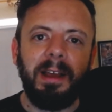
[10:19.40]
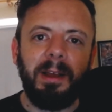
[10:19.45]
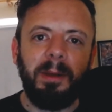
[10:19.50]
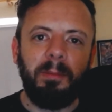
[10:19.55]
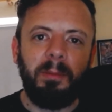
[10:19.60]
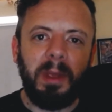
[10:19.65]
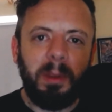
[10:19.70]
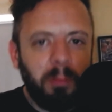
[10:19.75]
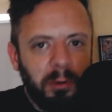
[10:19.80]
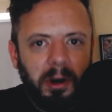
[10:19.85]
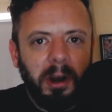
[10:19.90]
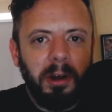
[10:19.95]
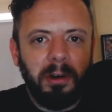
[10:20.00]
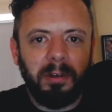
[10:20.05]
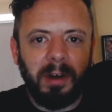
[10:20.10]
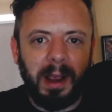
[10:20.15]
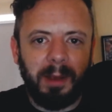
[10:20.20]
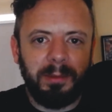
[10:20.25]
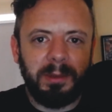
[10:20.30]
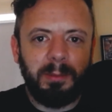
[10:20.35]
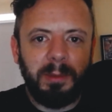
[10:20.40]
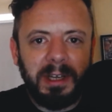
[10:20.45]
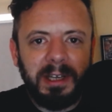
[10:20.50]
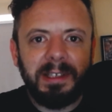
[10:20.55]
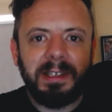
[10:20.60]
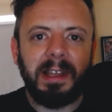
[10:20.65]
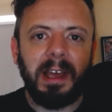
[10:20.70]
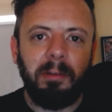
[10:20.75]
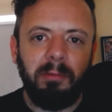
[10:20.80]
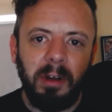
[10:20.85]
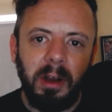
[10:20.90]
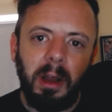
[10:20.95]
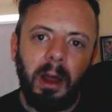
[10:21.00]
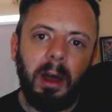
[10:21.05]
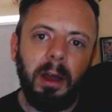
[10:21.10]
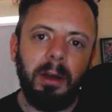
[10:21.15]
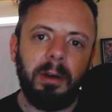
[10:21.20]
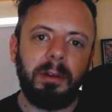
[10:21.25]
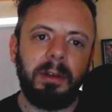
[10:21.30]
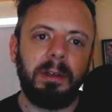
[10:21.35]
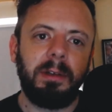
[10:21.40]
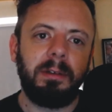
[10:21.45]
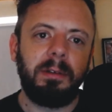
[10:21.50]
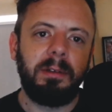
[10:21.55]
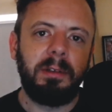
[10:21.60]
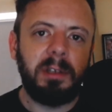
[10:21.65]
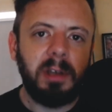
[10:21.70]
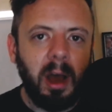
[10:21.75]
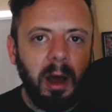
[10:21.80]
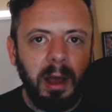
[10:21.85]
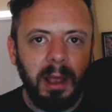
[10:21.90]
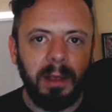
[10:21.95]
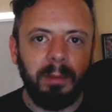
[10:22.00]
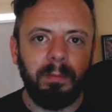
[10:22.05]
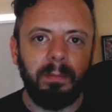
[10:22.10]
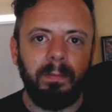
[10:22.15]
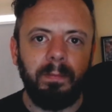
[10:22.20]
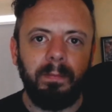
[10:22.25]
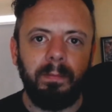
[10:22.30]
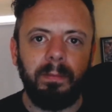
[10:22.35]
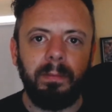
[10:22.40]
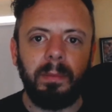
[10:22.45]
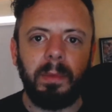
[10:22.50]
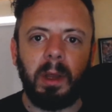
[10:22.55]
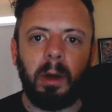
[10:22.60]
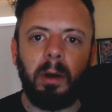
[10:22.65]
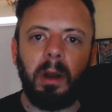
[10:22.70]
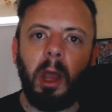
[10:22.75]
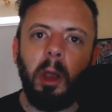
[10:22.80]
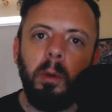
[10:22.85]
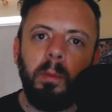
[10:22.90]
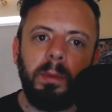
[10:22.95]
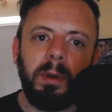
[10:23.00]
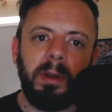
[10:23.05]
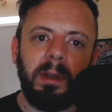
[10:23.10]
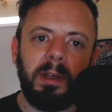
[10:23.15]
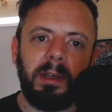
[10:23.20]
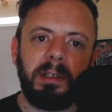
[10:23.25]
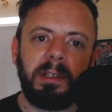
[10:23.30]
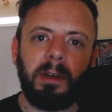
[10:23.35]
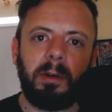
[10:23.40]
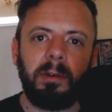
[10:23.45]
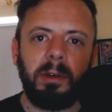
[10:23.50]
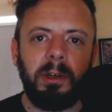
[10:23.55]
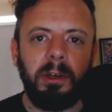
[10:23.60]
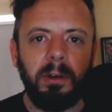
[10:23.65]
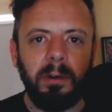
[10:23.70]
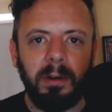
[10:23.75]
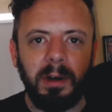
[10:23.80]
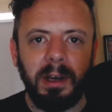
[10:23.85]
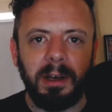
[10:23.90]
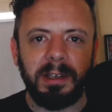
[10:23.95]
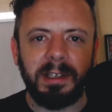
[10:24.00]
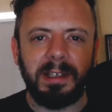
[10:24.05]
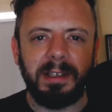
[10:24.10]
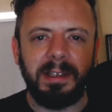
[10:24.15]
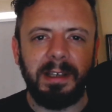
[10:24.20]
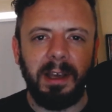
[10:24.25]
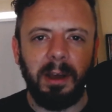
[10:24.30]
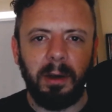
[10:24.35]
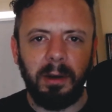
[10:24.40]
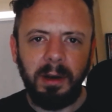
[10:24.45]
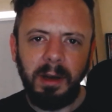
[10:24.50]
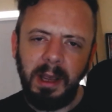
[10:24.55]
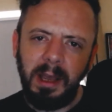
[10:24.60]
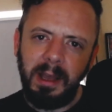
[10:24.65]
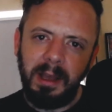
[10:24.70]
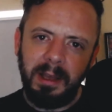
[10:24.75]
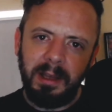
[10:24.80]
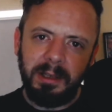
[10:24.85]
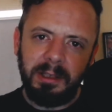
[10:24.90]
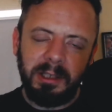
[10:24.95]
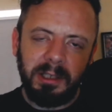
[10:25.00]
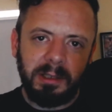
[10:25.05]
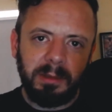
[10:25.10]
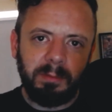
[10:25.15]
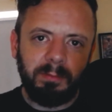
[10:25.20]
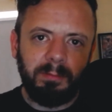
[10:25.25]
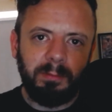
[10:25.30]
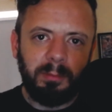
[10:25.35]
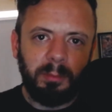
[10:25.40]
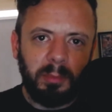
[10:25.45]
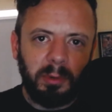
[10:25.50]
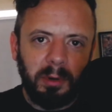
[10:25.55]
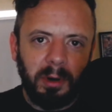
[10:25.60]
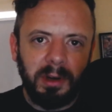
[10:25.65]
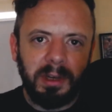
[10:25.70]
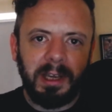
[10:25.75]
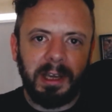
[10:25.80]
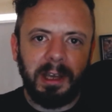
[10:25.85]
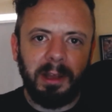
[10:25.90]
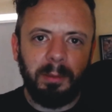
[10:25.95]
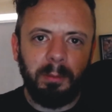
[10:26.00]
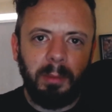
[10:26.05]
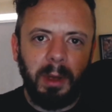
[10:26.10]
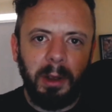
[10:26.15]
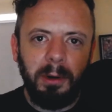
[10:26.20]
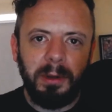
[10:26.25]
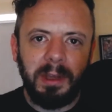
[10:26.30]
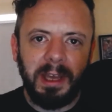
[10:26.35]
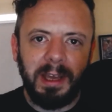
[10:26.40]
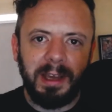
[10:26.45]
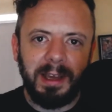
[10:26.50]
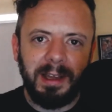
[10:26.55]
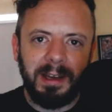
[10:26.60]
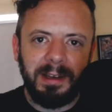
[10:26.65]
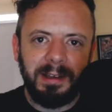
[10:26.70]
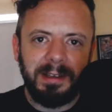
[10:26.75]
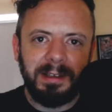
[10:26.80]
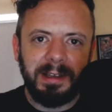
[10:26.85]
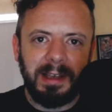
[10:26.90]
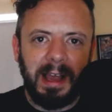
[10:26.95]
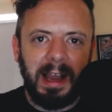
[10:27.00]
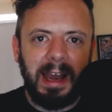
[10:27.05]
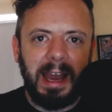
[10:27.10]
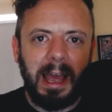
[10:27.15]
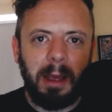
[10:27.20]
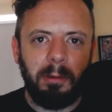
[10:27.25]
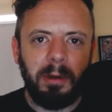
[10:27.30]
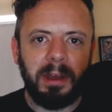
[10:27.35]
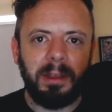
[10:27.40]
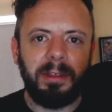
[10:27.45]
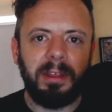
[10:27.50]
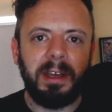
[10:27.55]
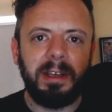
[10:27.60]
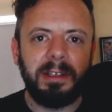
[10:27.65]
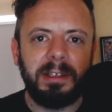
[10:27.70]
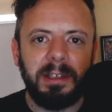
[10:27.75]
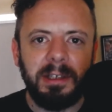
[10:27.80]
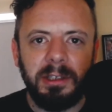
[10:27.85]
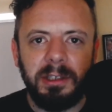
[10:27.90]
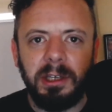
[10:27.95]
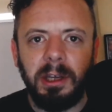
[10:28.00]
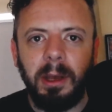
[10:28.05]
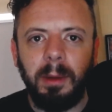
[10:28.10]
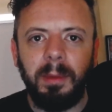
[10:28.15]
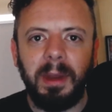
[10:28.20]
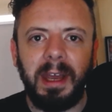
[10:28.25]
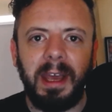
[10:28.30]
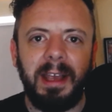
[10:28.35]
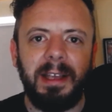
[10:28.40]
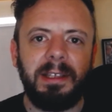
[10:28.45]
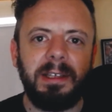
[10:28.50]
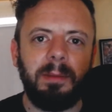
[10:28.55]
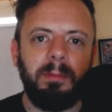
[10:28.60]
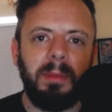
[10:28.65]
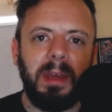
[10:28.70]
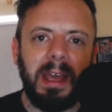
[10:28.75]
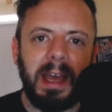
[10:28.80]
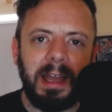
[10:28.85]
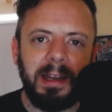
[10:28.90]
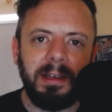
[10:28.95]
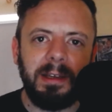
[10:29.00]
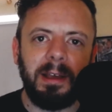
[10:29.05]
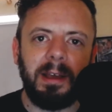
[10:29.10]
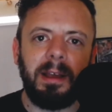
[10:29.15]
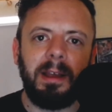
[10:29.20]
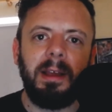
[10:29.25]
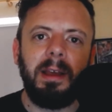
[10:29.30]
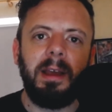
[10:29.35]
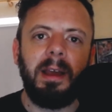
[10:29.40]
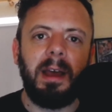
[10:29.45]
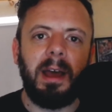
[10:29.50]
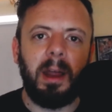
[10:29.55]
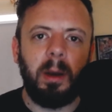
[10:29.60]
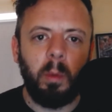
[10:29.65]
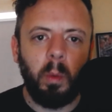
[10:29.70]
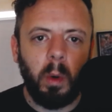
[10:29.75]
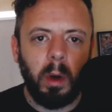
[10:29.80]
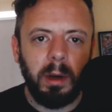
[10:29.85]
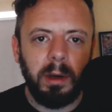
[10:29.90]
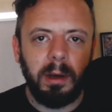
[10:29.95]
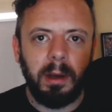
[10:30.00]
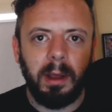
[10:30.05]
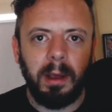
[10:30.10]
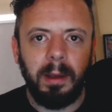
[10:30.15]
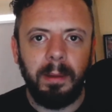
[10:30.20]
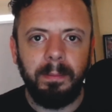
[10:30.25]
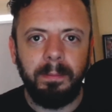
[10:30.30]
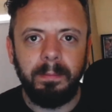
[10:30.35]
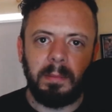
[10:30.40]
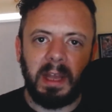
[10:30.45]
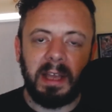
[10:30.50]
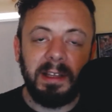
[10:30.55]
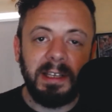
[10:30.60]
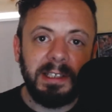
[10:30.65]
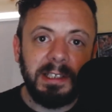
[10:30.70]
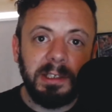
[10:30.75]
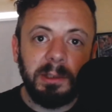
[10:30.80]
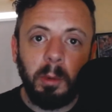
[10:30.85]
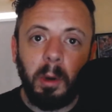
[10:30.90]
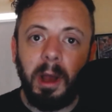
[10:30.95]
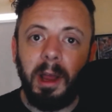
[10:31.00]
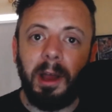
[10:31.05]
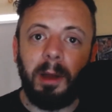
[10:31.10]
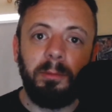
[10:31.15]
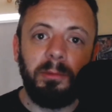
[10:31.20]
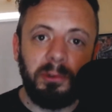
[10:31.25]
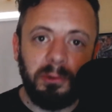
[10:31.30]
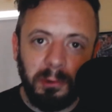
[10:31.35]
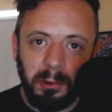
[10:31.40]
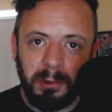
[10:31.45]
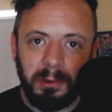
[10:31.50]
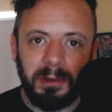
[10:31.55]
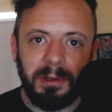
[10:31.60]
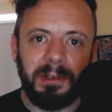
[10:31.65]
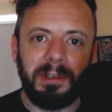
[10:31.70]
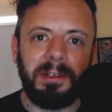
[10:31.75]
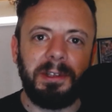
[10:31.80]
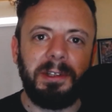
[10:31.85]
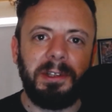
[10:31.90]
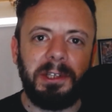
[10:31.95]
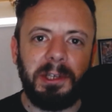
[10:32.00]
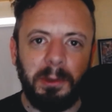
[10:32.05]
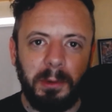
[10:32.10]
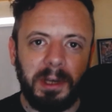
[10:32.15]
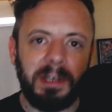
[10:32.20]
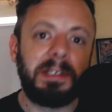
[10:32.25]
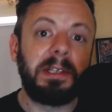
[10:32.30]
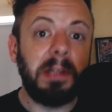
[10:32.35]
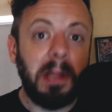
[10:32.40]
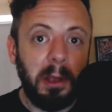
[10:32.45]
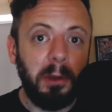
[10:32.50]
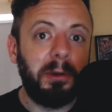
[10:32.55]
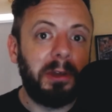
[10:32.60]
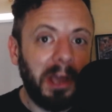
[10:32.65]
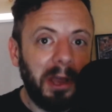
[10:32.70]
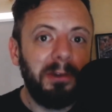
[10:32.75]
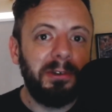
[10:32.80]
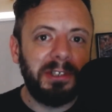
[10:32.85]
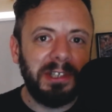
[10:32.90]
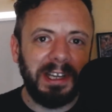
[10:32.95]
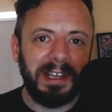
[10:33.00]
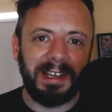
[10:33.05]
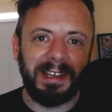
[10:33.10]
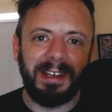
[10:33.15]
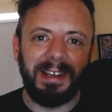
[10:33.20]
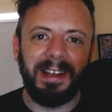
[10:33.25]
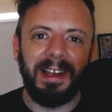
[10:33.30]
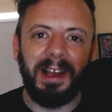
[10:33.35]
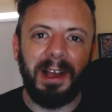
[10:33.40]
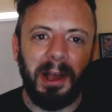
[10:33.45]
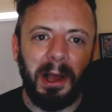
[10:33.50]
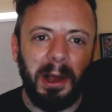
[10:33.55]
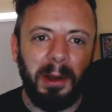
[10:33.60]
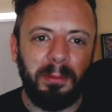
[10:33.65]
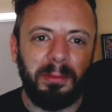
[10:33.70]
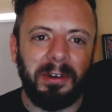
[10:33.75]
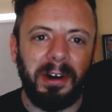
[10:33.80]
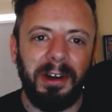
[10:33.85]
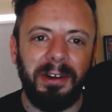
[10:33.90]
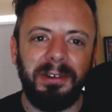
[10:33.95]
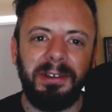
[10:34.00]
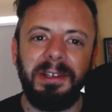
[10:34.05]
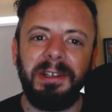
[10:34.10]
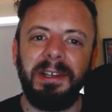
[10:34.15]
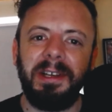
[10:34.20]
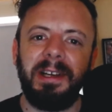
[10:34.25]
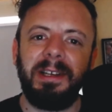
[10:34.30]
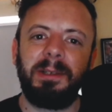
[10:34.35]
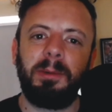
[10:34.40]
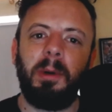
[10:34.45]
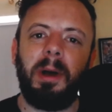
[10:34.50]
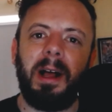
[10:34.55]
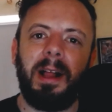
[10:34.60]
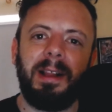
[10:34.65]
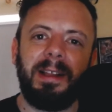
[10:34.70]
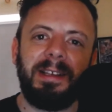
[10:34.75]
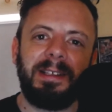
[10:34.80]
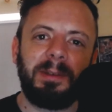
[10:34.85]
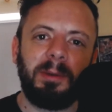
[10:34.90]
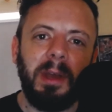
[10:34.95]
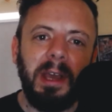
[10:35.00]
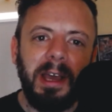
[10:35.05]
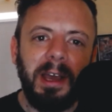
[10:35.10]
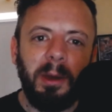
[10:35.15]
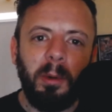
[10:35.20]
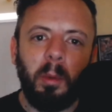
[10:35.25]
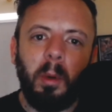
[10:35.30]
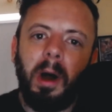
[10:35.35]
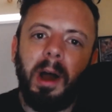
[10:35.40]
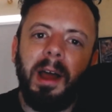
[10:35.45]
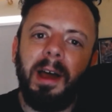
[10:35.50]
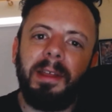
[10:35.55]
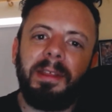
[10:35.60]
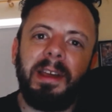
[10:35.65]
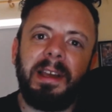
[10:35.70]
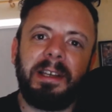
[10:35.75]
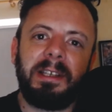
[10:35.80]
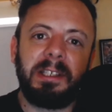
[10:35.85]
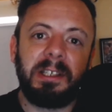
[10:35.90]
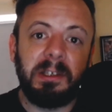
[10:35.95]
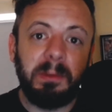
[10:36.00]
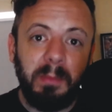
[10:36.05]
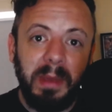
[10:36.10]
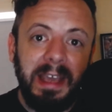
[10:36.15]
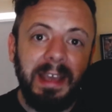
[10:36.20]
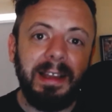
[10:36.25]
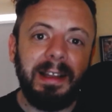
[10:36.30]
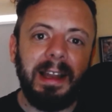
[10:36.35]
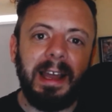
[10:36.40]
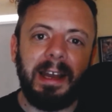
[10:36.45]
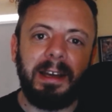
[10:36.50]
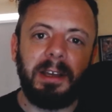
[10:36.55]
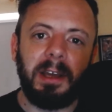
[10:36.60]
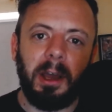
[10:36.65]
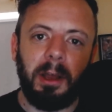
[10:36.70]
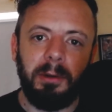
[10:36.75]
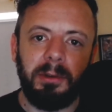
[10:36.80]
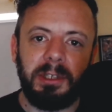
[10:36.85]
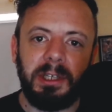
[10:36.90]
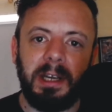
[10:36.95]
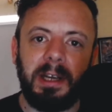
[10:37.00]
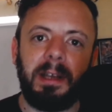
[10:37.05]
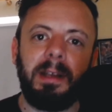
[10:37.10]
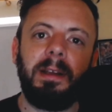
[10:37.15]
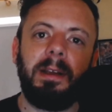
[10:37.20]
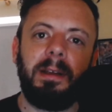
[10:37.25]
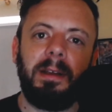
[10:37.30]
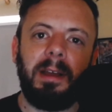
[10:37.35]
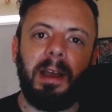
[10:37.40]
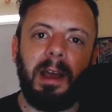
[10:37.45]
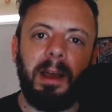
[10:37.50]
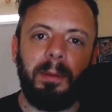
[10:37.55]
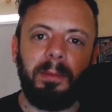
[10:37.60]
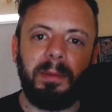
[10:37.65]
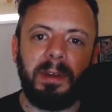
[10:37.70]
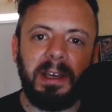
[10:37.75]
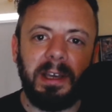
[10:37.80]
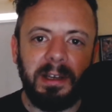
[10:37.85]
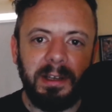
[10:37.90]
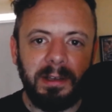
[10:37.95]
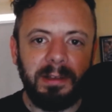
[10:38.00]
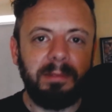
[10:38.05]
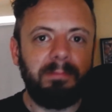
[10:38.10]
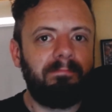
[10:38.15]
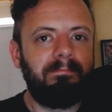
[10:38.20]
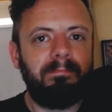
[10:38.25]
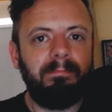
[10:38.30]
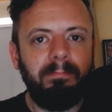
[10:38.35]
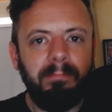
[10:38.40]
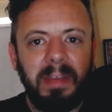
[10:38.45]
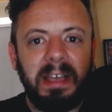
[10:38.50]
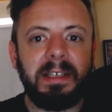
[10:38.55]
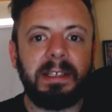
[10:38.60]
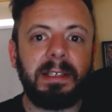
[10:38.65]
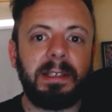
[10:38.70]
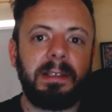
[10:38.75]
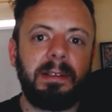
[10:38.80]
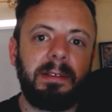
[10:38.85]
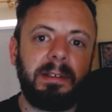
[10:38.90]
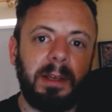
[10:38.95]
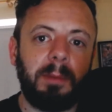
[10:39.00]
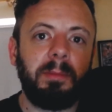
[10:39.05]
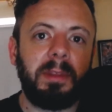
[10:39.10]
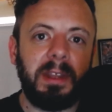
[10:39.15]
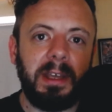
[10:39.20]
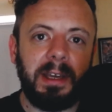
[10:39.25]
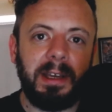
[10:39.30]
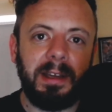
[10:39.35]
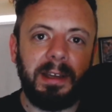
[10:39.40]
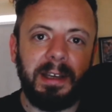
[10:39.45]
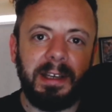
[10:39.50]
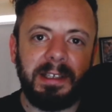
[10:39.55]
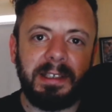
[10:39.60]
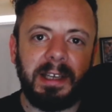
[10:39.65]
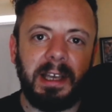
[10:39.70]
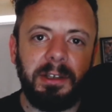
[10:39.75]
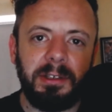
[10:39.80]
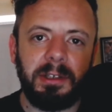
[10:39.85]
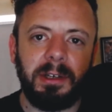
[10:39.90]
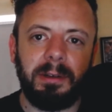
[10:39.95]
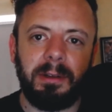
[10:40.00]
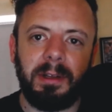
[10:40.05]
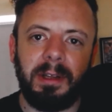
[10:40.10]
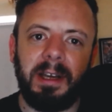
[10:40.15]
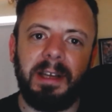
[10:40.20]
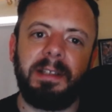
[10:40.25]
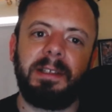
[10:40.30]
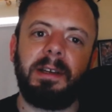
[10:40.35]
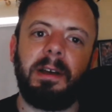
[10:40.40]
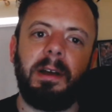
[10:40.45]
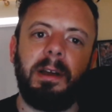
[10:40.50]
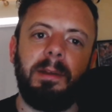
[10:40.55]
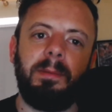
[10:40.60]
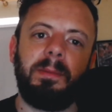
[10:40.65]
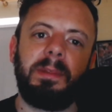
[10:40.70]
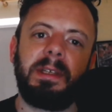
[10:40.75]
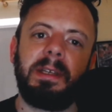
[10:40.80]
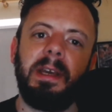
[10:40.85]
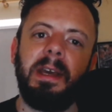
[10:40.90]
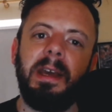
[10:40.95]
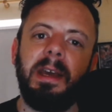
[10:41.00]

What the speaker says: be programmed because they rely on time, on openness, on curiosity, on just prodding and poking and allowing things to germinate and meander and wander. And this is why I'm drawn to a slow coaching approach as well. It's why I think speed-led coaching can miss something essential at times.